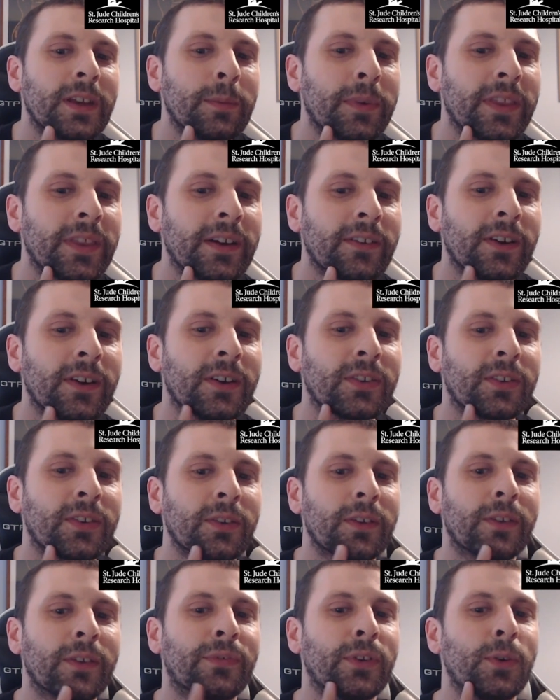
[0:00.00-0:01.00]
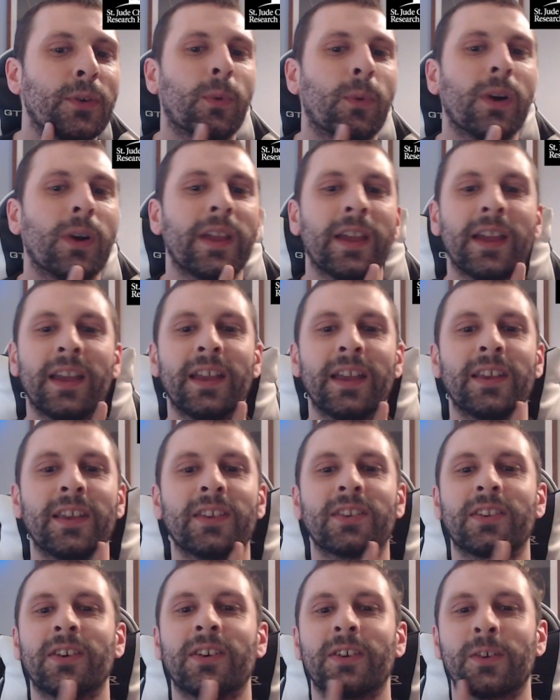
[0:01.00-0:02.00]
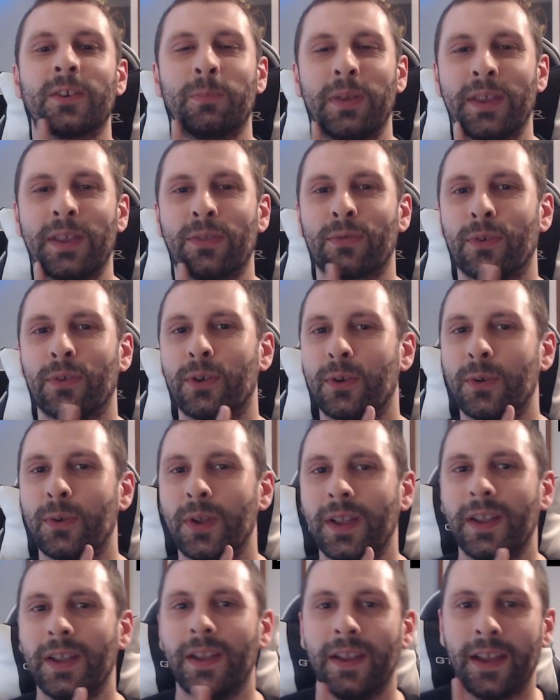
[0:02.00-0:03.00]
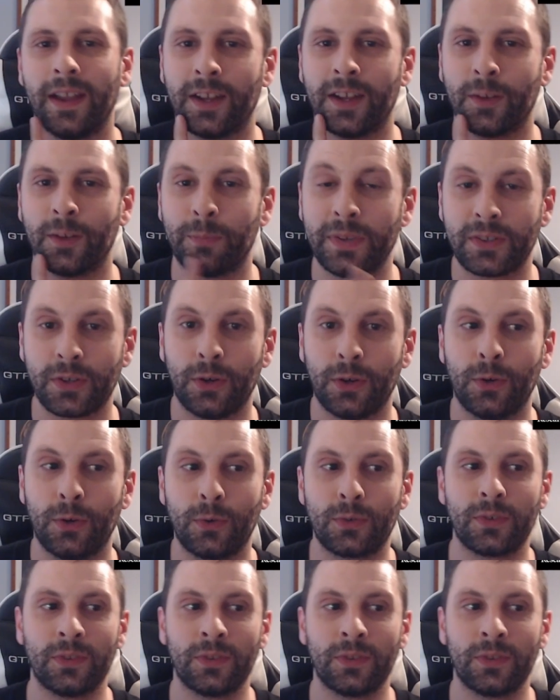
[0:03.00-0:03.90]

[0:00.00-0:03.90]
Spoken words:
but there are a few white hairs starting to peek through, and I've been told